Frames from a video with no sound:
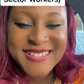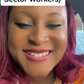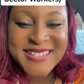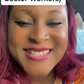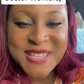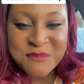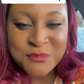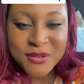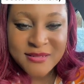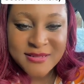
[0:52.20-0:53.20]

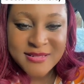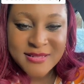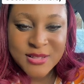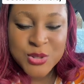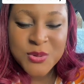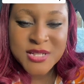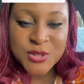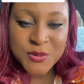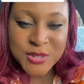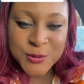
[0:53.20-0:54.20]
December
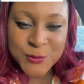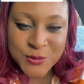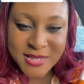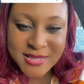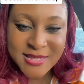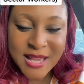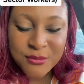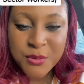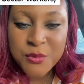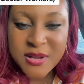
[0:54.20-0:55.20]
2022's
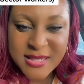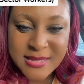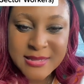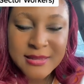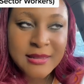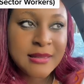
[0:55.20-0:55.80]
salary was.